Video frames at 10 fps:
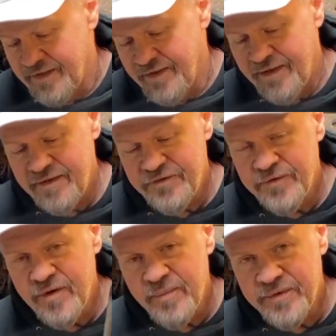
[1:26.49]
Enter
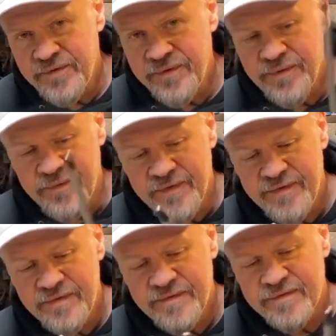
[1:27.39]
number 2.
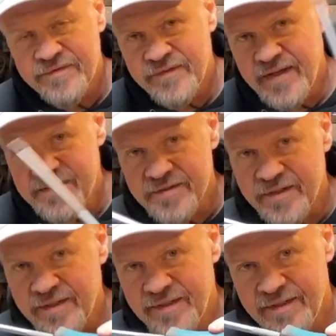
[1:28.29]
This is a
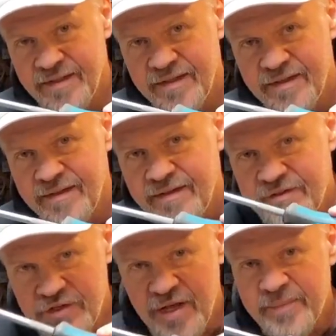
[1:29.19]
Vessel
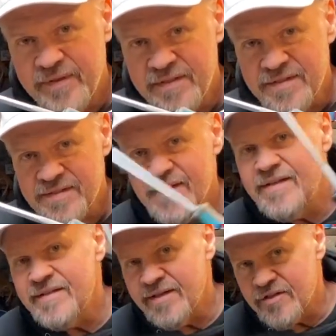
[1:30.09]
Japanese
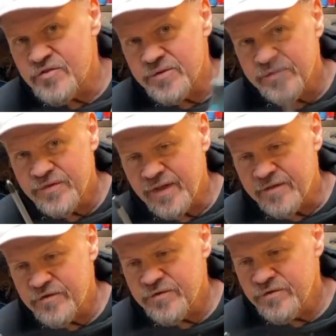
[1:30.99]
industrial
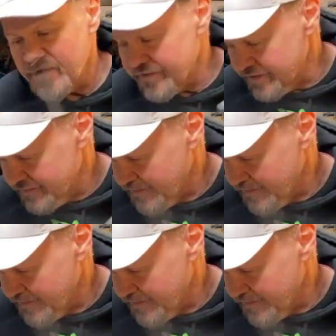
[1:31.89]
standard screwdriver.